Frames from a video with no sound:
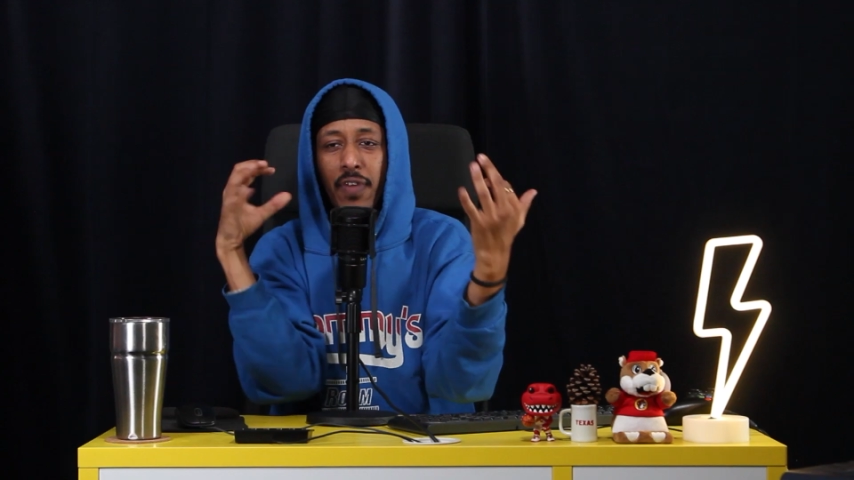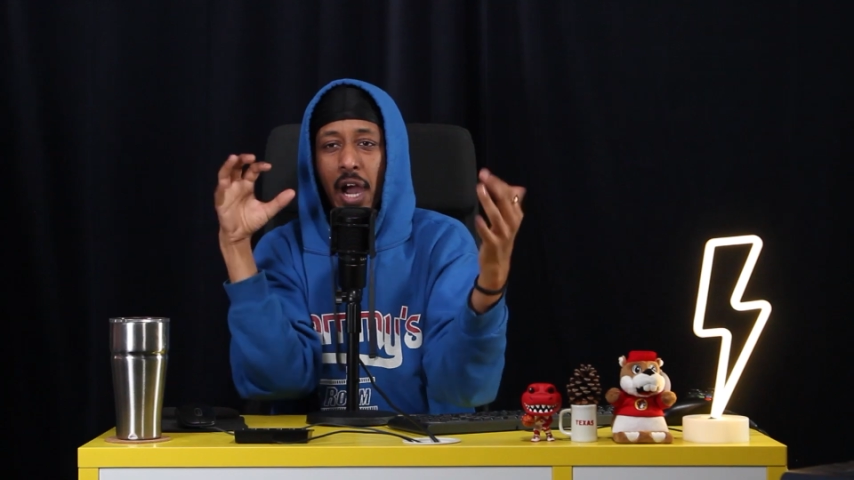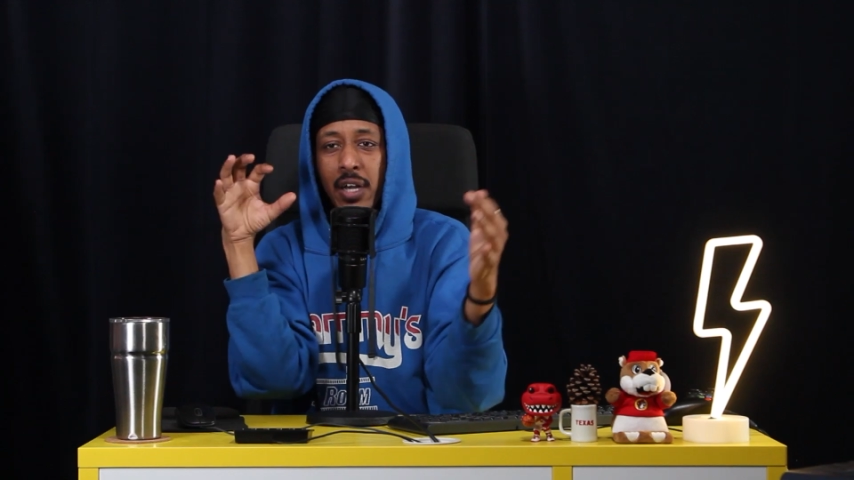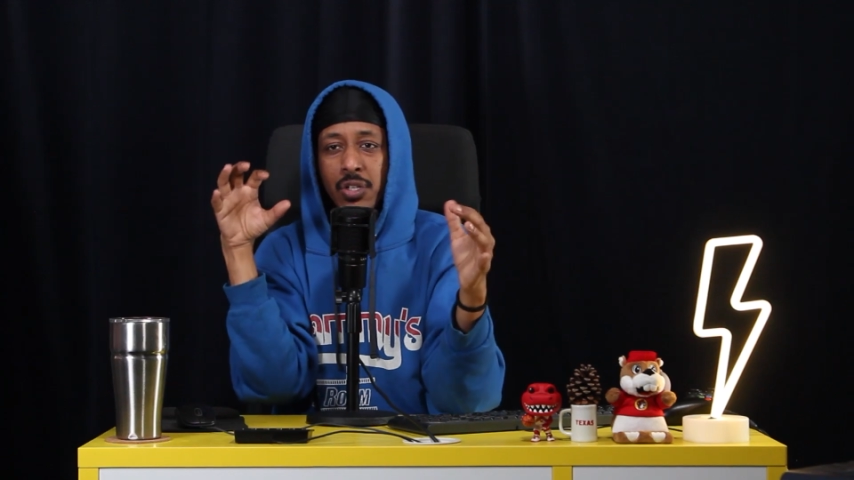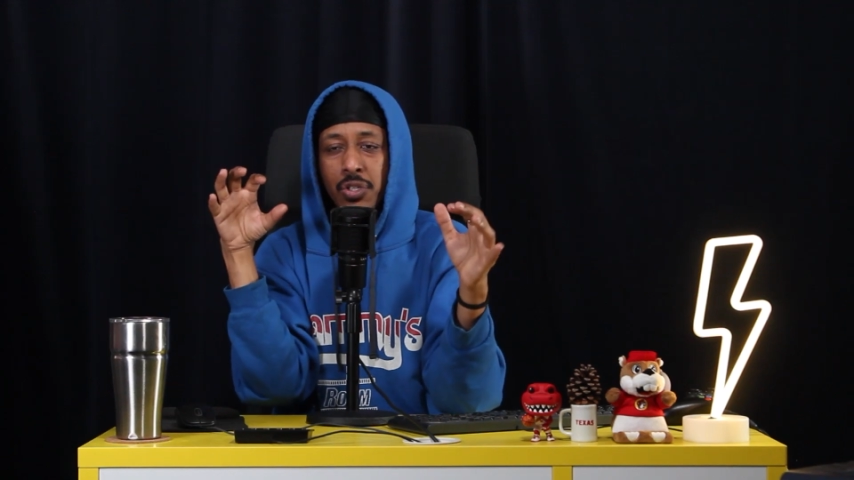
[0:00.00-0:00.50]

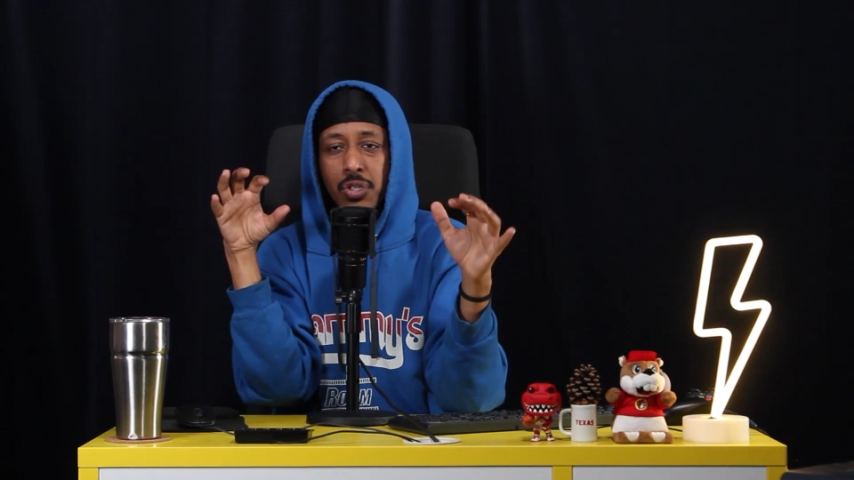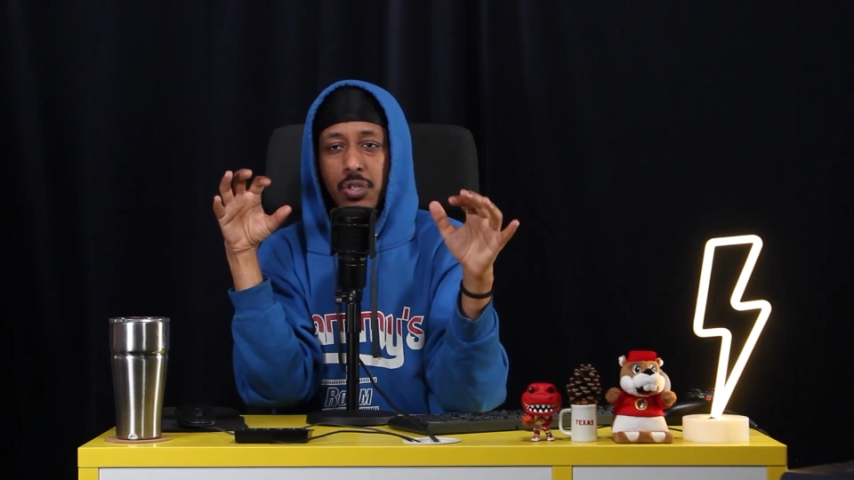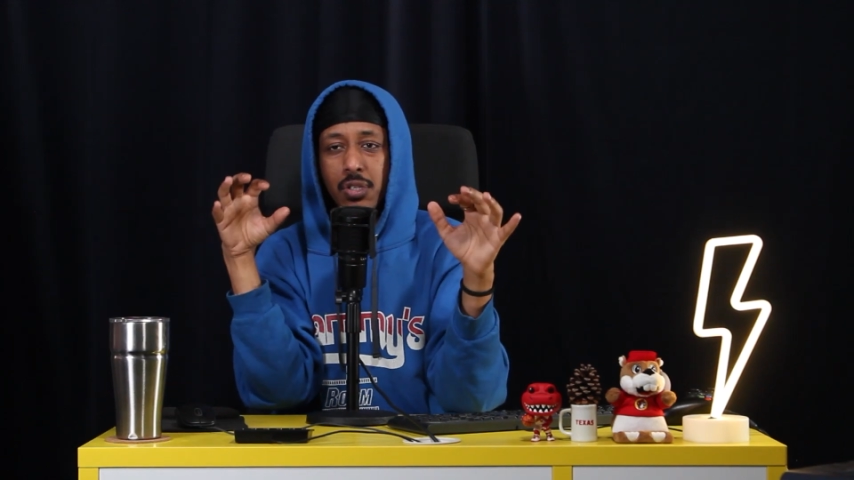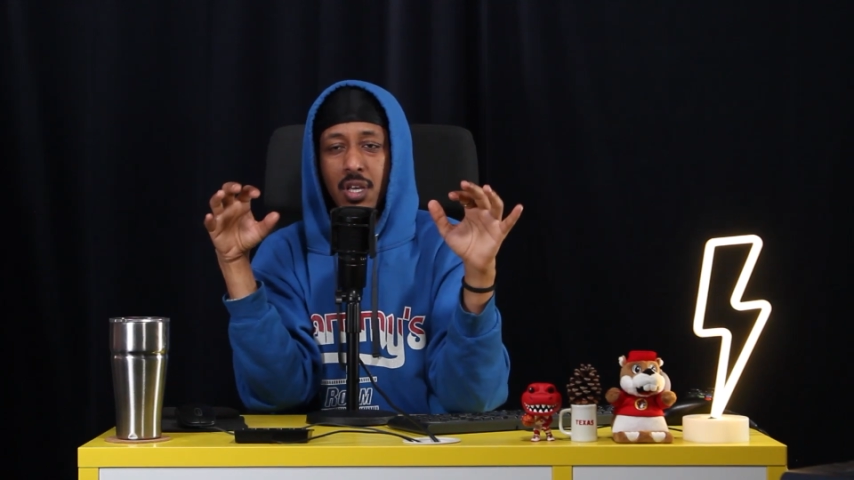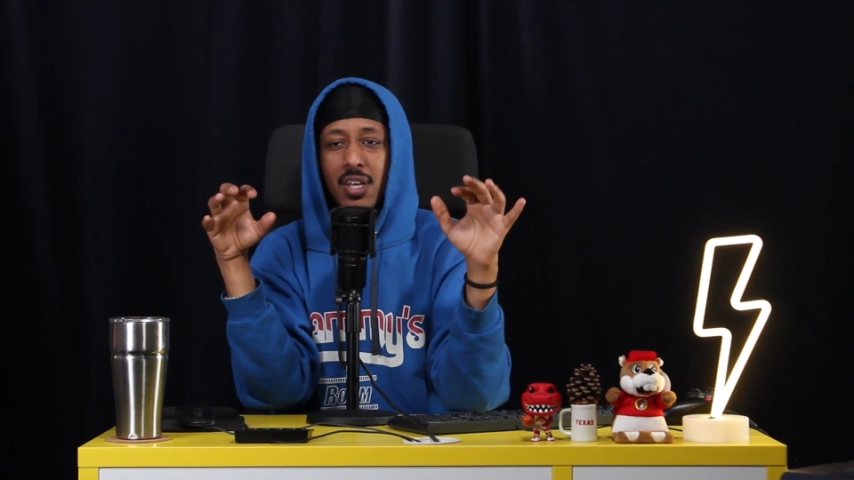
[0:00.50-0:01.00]
violence.
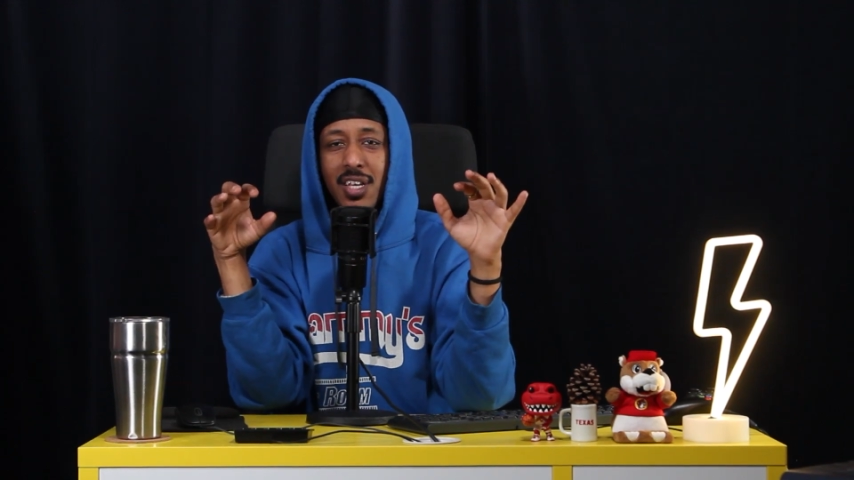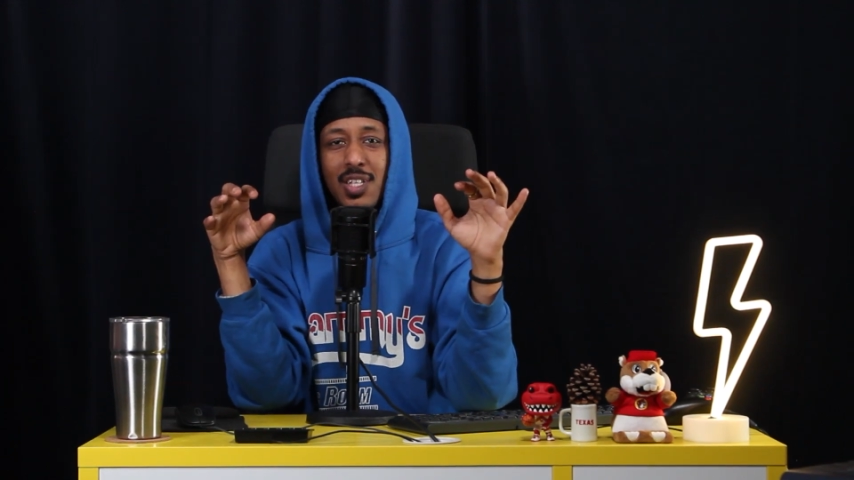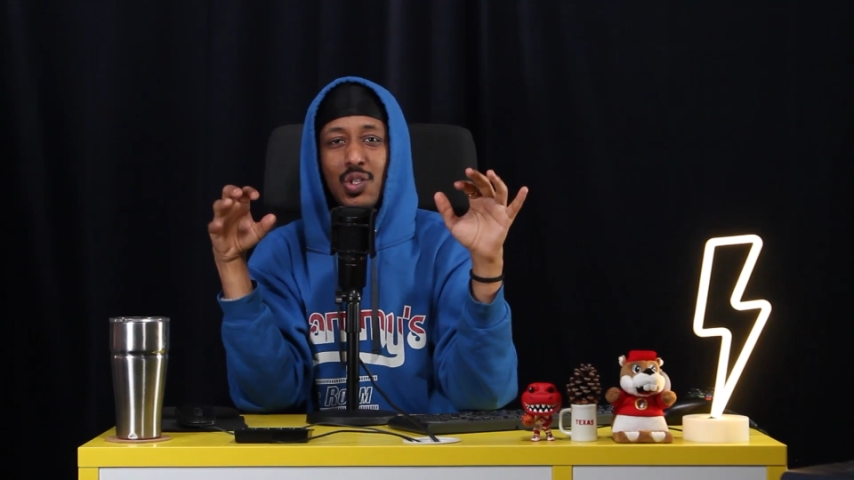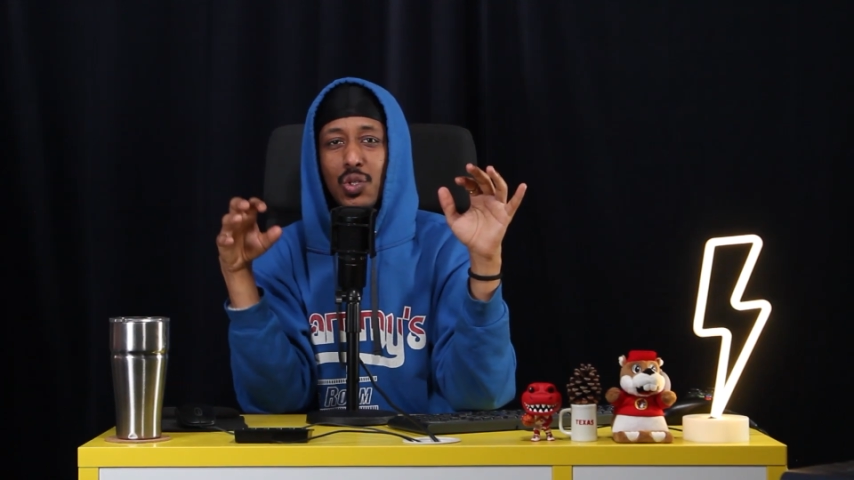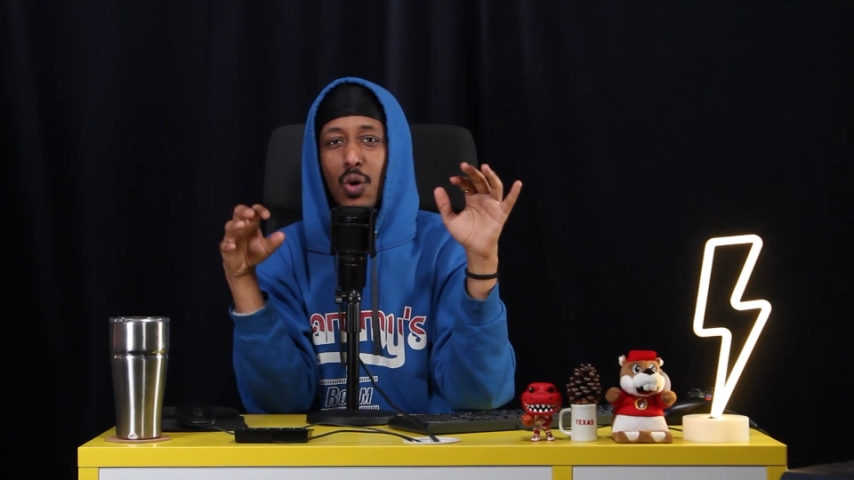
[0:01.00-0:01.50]

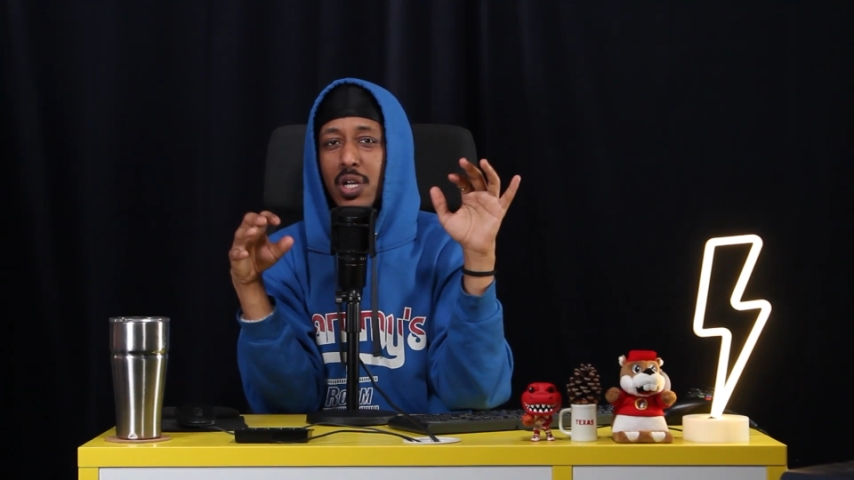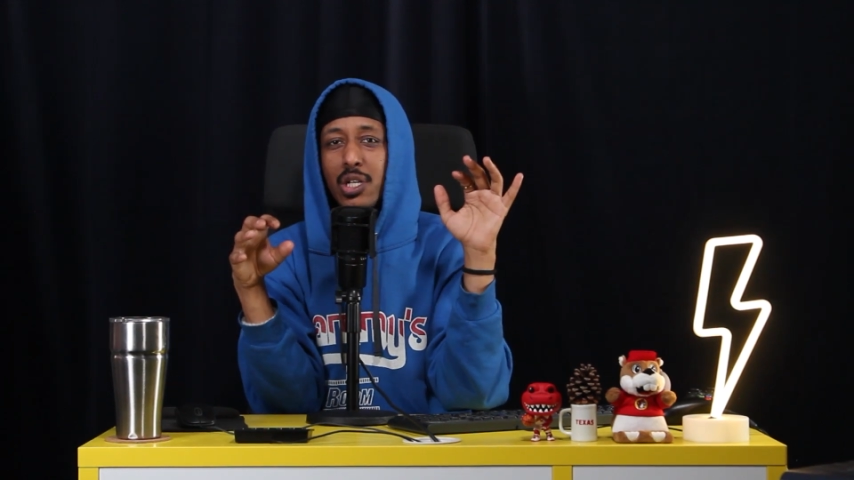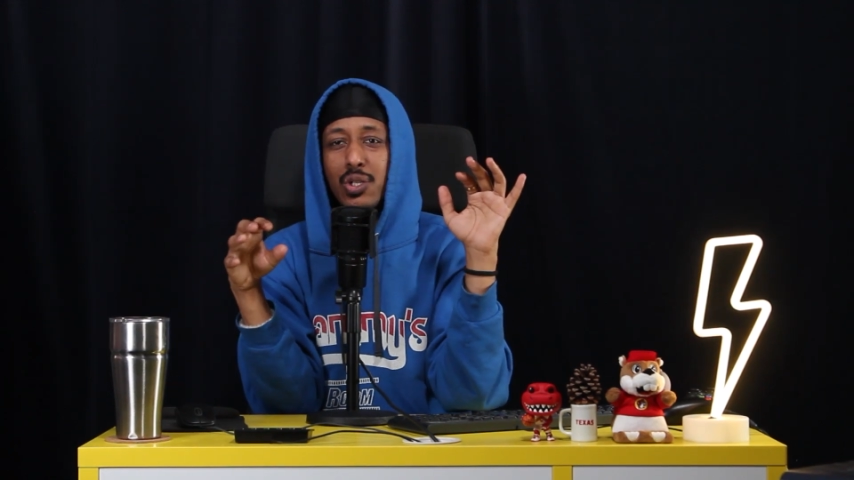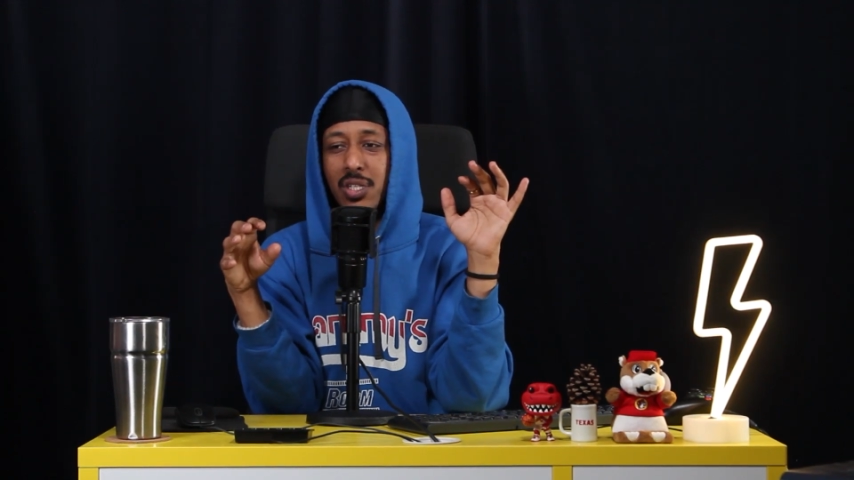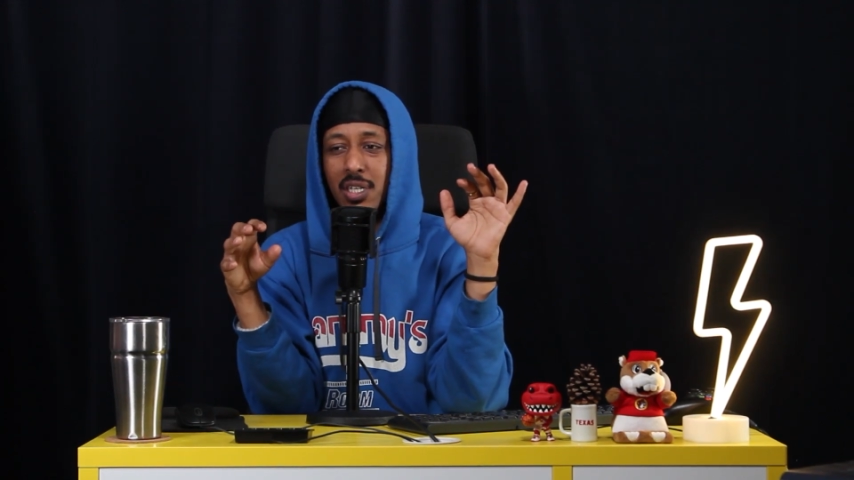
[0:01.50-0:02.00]
It's so
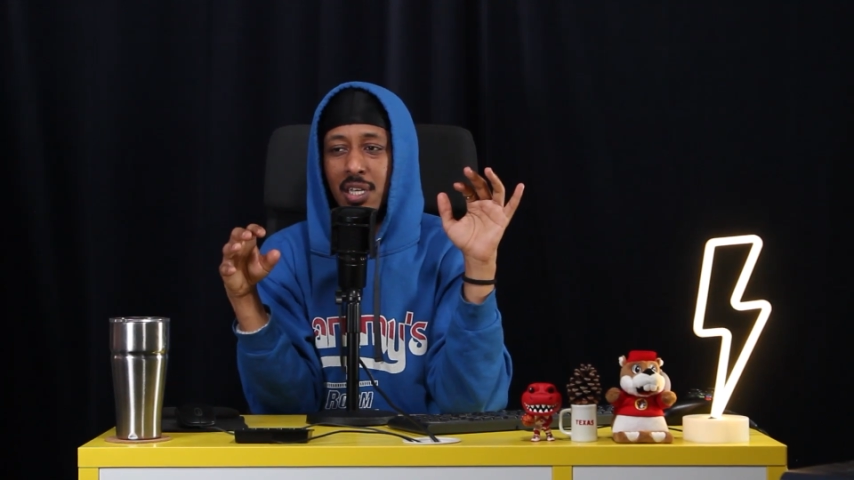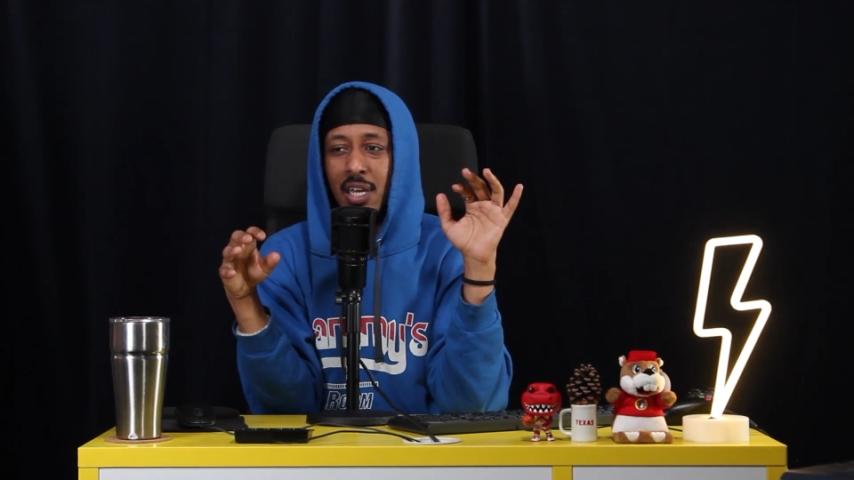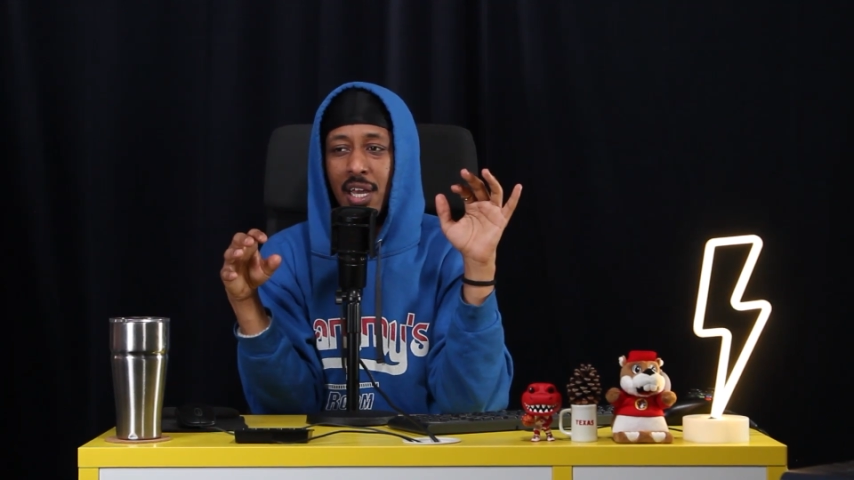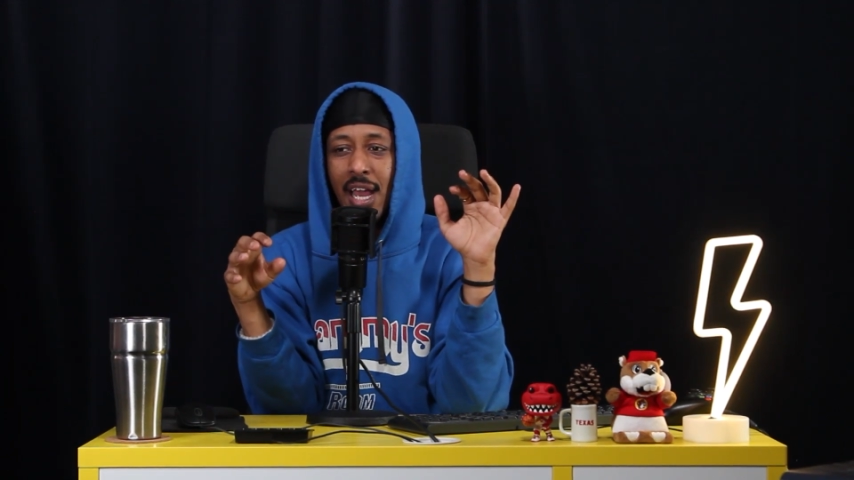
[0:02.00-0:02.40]
interesting.